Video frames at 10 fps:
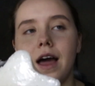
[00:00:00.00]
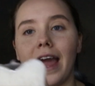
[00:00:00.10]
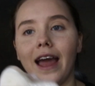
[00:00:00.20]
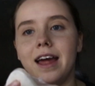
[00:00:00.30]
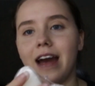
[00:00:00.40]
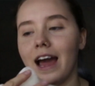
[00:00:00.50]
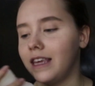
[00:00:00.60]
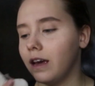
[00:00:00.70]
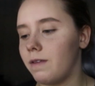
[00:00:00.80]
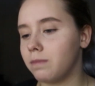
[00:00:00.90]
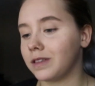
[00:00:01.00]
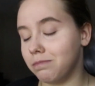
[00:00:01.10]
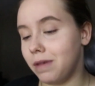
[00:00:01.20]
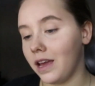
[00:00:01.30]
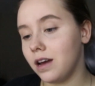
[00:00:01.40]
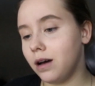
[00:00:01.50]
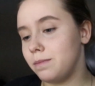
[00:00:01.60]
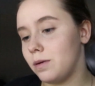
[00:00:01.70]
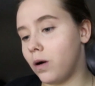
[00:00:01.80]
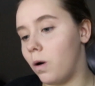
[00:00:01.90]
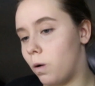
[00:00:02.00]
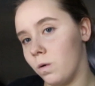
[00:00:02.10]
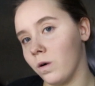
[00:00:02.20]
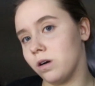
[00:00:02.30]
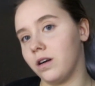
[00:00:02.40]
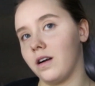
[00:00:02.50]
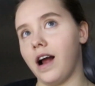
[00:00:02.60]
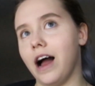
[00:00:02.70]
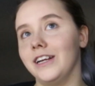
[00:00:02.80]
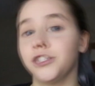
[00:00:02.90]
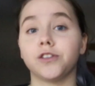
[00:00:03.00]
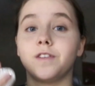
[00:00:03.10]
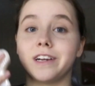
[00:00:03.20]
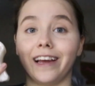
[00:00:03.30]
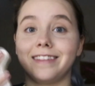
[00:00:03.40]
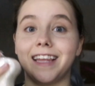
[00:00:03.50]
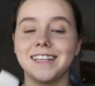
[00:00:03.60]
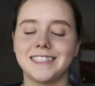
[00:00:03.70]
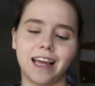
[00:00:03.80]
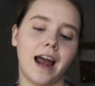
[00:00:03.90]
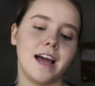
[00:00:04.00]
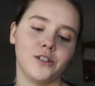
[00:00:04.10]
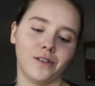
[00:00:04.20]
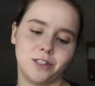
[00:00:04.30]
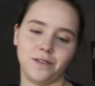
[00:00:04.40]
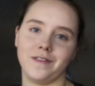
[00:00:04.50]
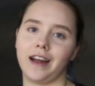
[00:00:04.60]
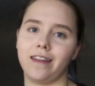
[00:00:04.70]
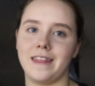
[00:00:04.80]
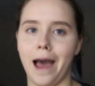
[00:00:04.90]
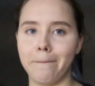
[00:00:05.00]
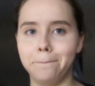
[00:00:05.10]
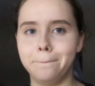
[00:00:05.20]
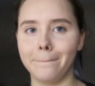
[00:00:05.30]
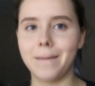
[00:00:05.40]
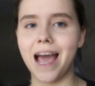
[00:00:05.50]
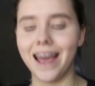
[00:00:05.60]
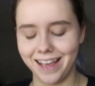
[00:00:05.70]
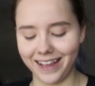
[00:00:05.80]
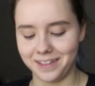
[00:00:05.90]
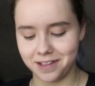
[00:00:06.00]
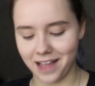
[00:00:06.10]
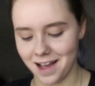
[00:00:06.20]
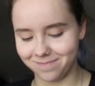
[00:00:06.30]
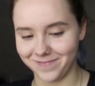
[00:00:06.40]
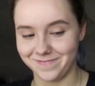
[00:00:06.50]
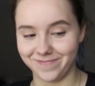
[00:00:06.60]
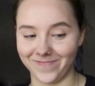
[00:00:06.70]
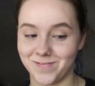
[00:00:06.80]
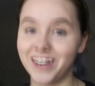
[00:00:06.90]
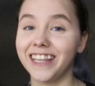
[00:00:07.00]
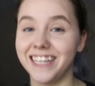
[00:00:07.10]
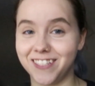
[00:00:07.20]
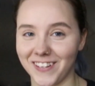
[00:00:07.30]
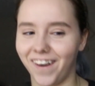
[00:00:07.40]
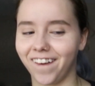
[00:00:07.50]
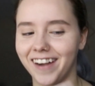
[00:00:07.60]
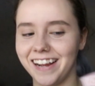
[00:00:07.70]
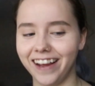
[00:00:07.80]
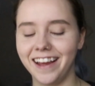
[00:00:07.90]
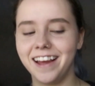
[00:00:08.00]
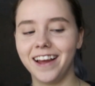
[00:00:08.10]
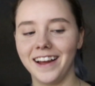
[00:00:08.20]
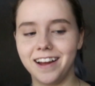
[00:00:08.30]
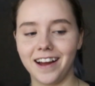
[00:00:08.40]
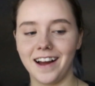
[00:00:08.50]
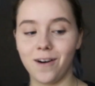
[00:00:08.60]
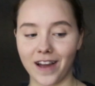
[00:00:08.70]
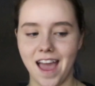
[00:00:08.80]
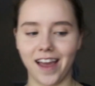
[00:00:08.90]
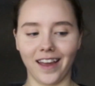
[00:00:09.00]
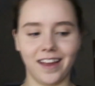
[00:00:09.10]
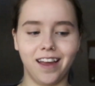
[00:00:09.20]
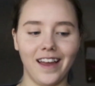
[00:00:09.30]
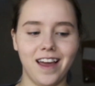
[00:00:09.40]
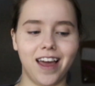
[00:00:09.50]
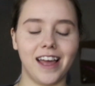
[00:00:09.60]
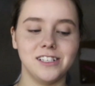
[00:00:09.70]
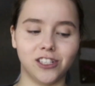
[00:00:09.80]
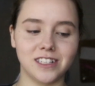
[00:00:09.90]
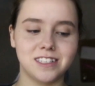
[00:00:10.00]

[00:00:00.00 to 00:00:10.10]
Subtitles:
and I give up some makeup, or I just forget this, and I chose to forget that. I'm really sorry. Okay, it